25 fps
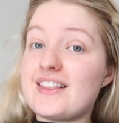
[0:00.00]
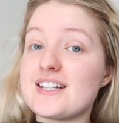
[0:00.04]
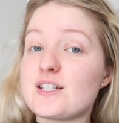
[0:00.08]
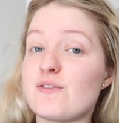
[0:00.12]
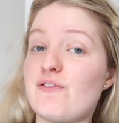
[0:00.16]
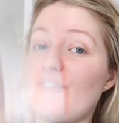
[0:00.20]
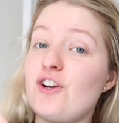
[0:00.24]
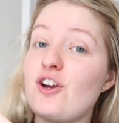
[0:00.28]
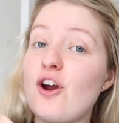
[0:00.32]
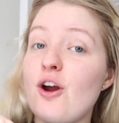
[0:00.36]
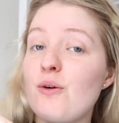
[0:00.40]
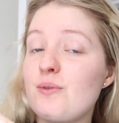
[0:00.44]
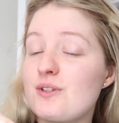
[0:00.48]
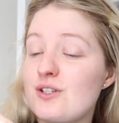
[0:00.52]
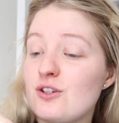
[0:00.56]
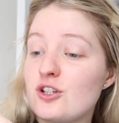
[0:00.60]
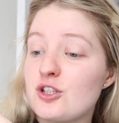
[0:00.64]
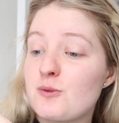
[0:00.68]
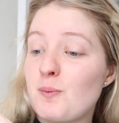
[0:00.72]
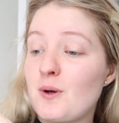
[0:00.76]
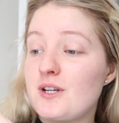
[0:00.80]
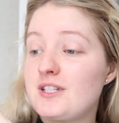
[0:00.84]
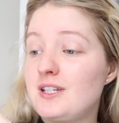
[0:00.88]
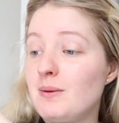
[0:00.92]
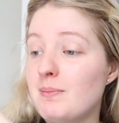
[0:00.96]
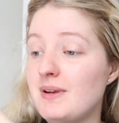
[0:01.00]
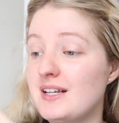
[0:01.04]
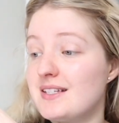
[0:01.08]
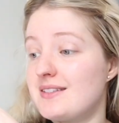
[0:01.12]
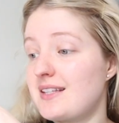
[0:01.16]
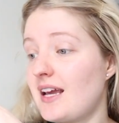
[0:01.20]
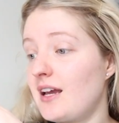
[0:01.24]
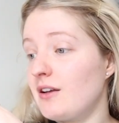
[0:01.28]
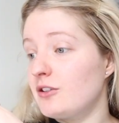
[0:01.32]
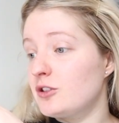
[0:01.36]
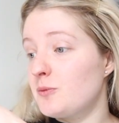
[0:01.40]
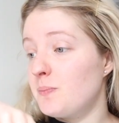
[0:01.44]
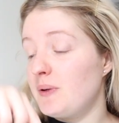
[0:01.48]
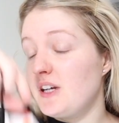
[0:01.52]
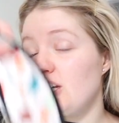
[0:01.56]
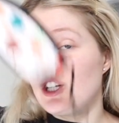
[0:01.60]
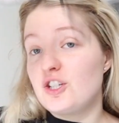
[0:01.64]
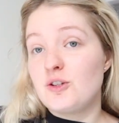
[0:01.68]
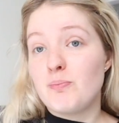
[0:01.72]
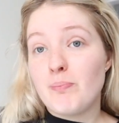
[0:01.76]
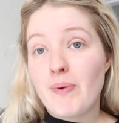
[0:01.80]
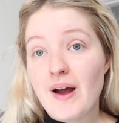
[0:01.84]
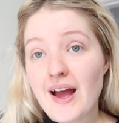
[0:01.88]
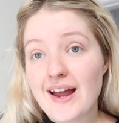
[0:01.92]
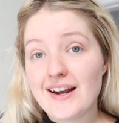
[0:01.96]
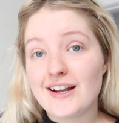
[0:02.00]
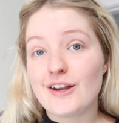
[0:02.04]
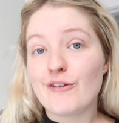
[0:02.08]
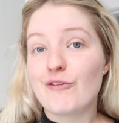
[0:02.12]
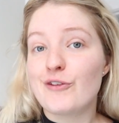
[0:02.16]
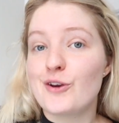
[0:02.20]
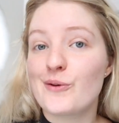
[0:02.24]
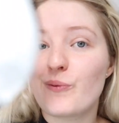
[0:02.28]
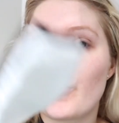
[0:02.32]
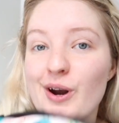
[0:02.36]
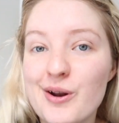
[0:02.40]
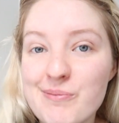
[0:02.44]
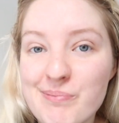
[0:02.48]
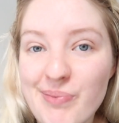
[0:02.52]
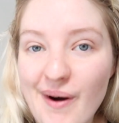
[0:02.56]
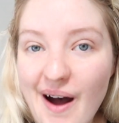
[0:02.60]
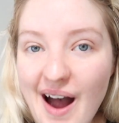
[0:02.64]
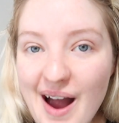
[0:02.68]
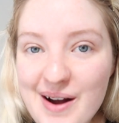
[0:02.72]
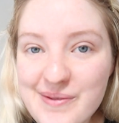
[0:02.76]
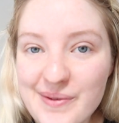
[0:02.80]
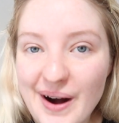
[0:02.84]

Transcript: this video was not supposed to be a sales pitch, but if you want to buy